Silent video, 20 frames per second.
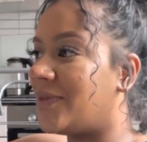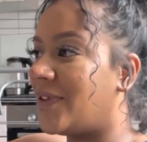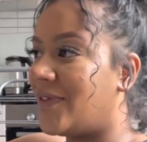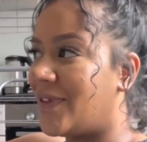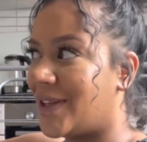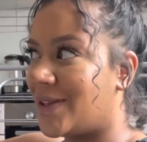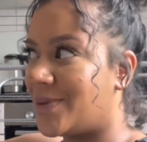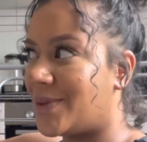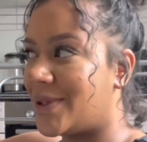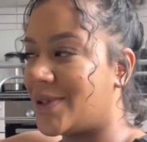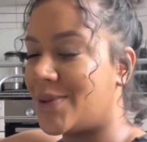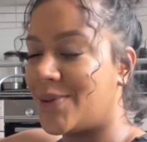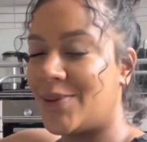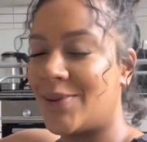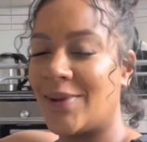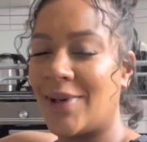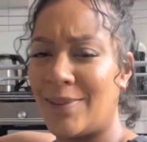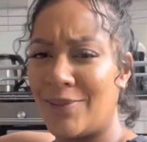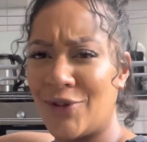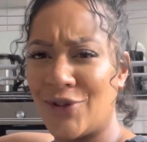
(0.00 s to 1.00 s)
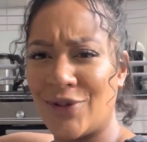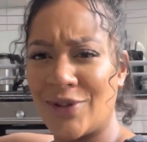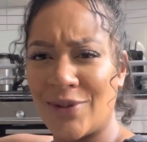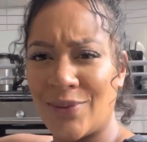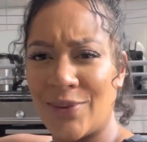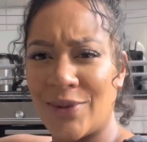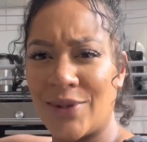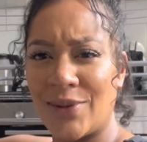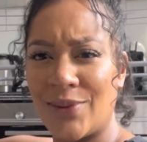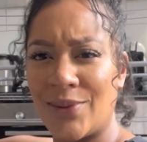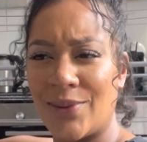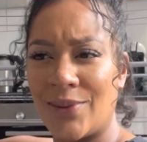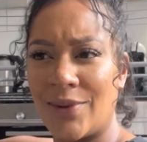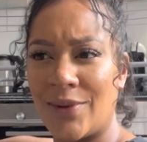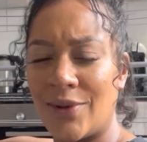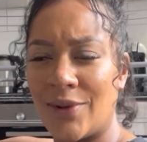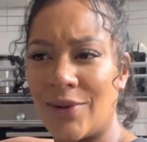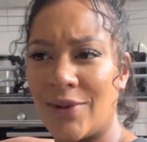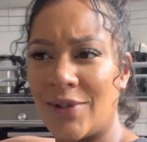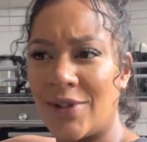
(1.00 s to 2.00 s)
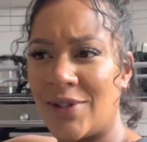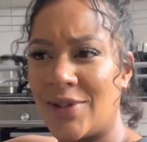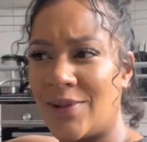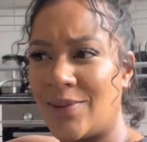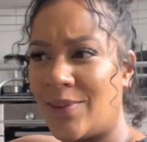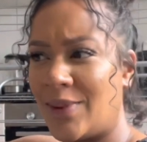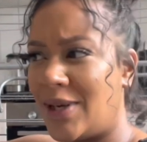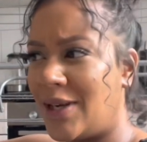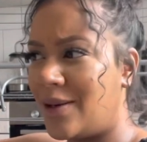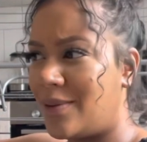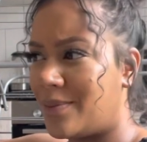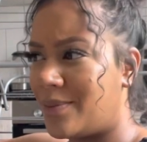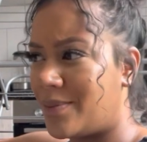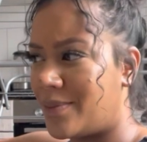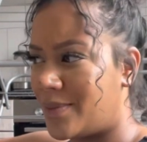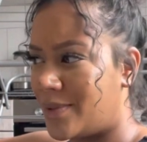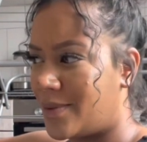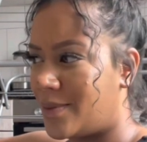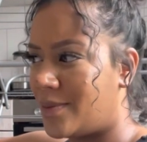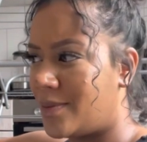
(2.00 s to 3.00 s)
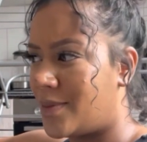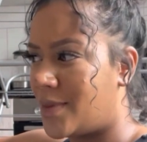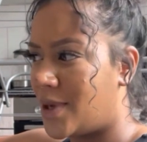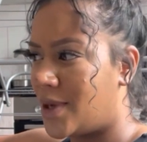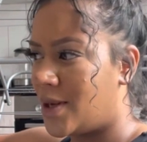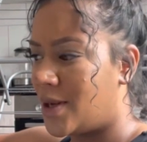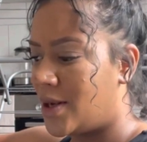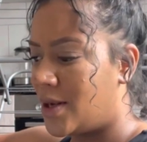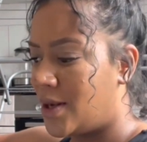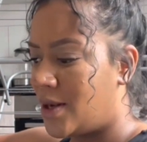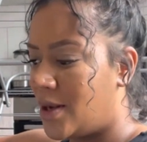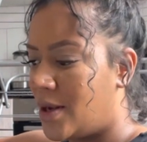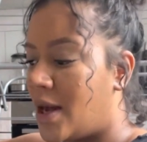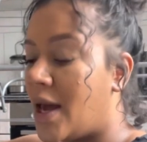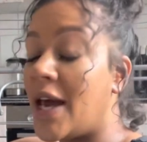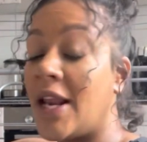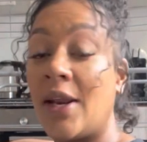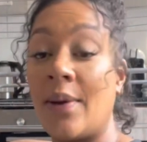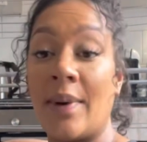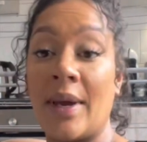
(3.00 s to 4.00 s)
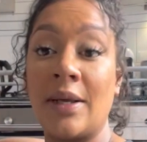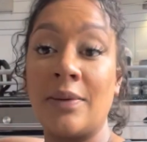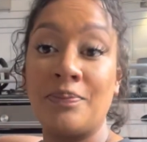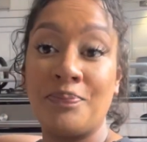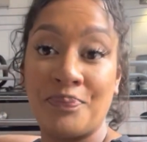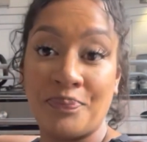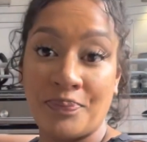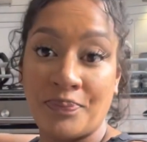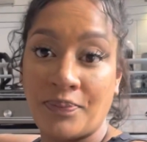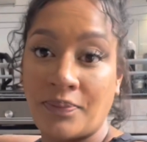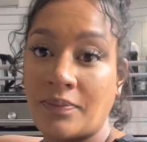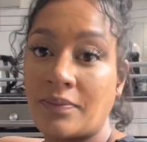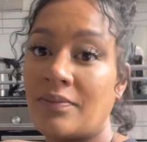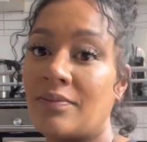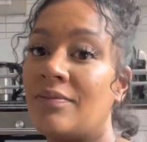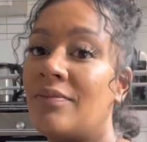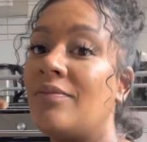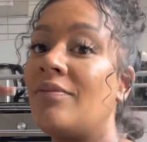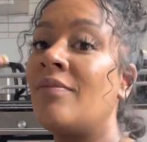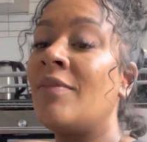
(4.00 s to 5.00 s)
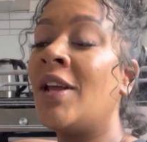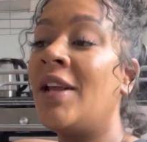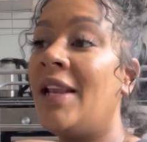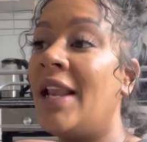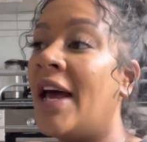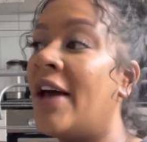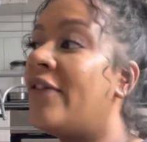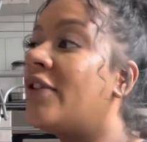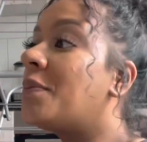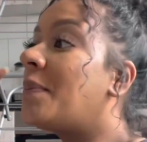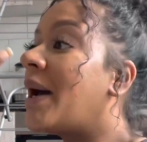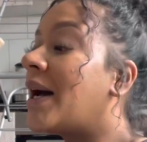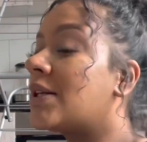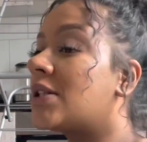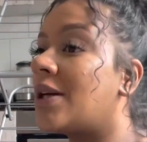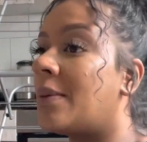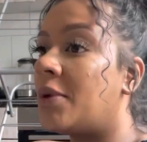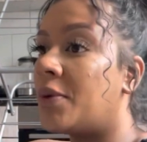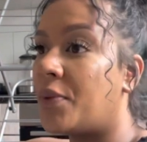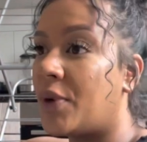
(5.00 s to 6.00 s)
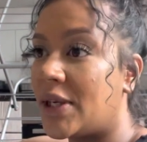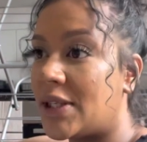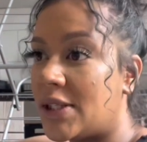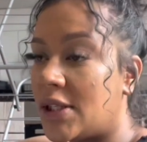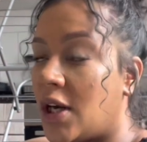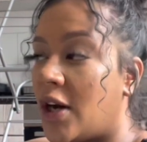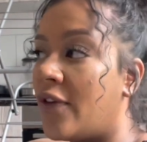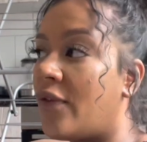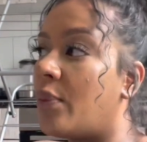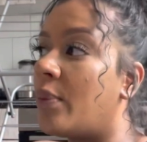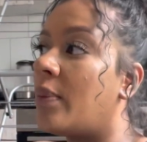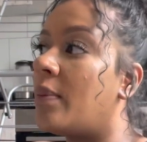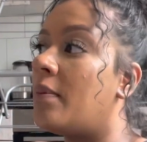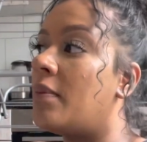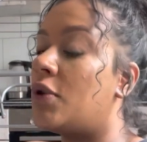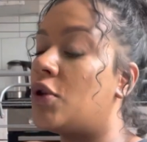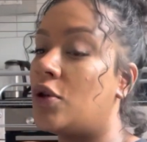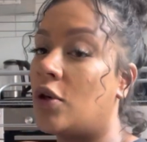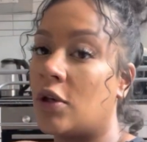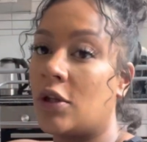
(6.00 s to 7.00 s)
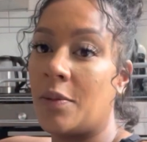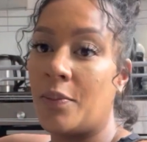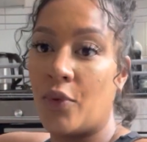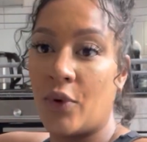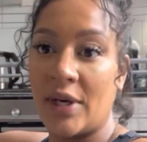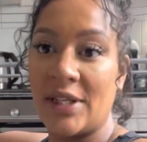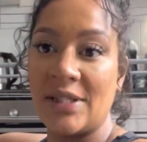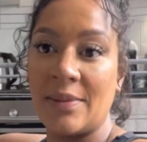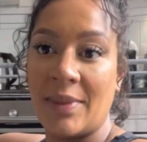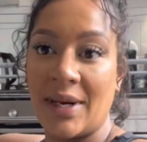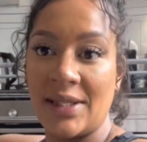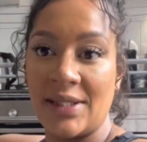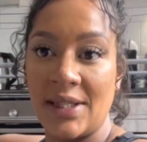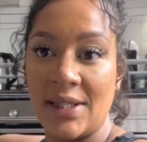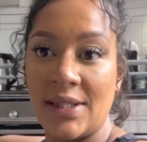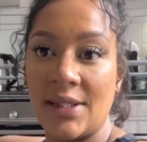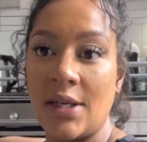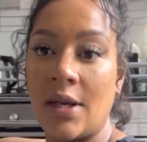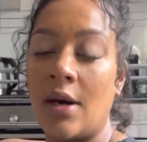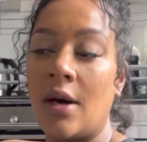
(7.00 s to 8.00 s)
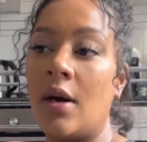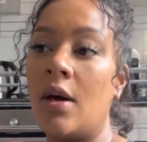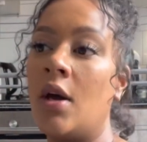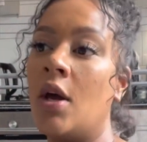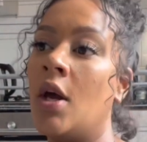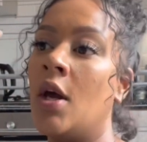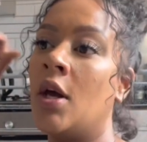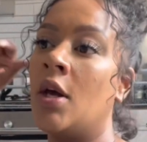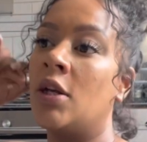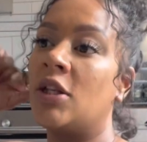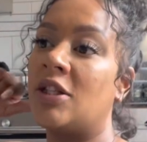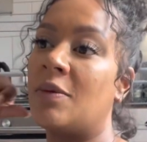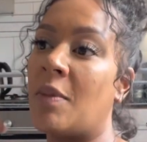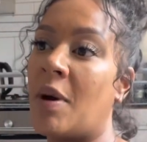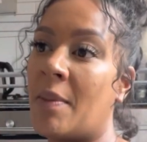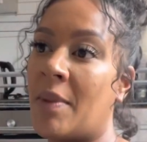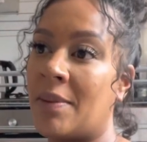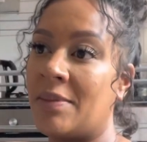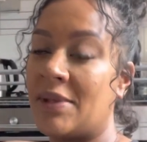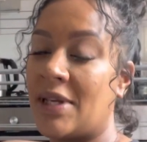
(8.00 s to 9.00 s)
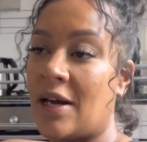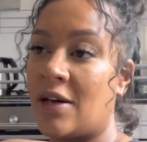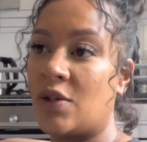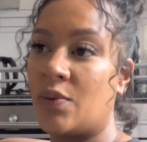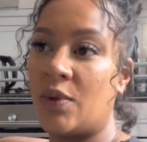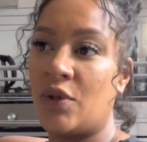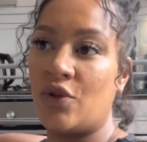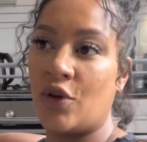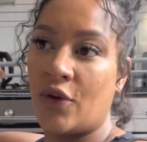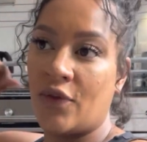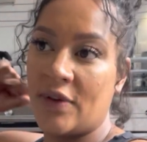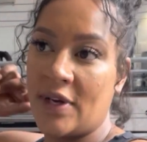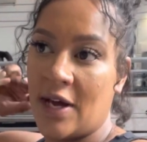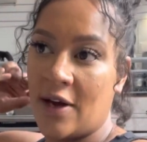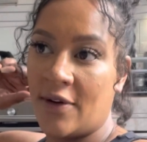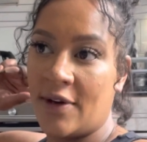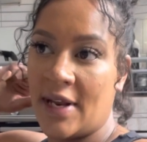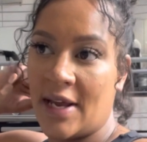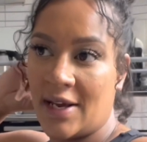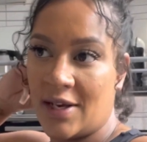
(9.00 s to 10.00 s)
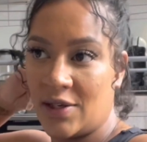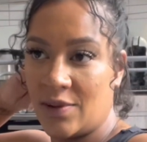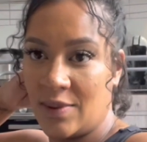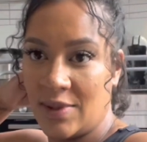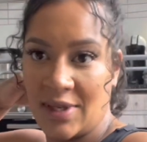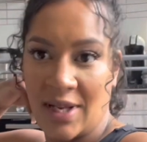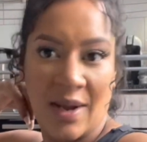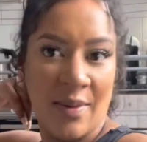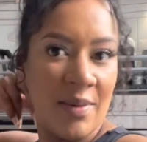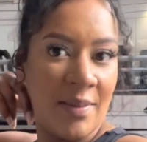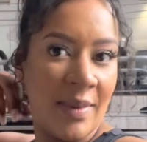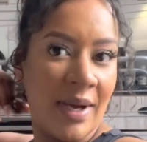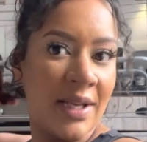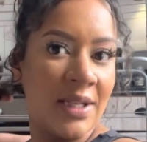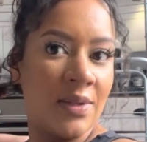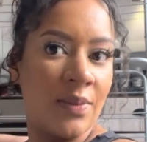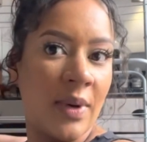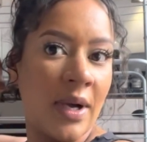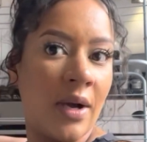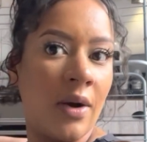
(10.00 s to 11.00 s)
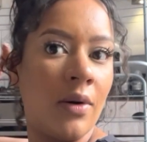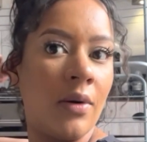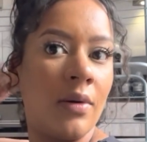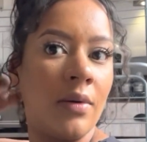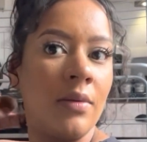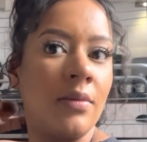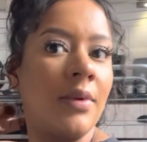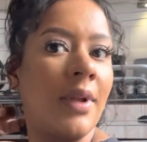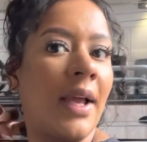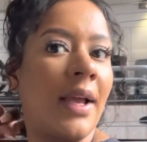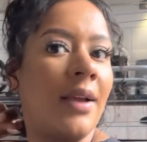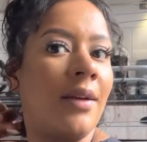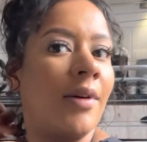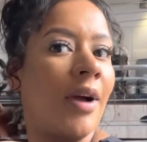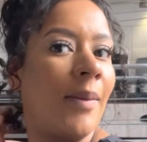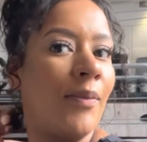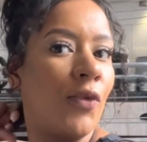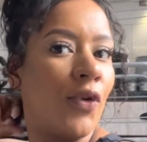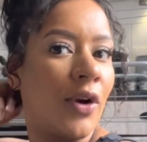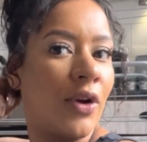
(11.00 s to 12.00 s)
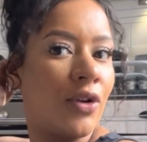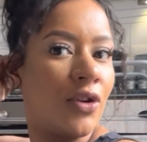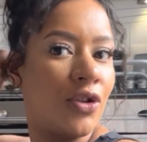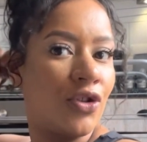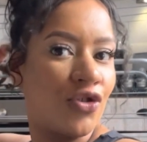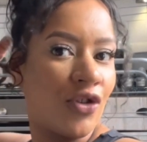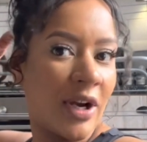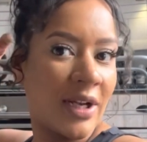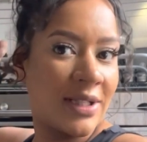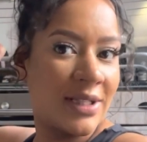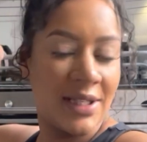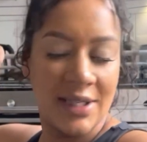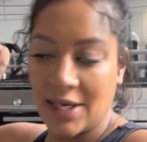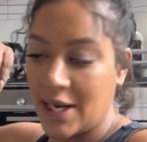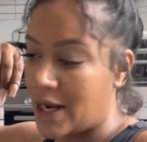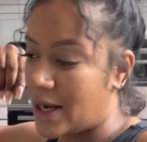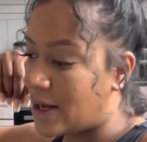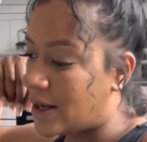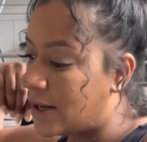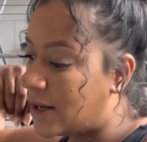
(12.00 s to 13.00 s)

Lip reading: That's what it's called. I'm sure that's what it's called, a sweep. Anyway, left, packed up the boys' stuff, took the boys and my sister to my mum's house. We drove down there because we was like, we might as well. Like, I'm not contracting yet.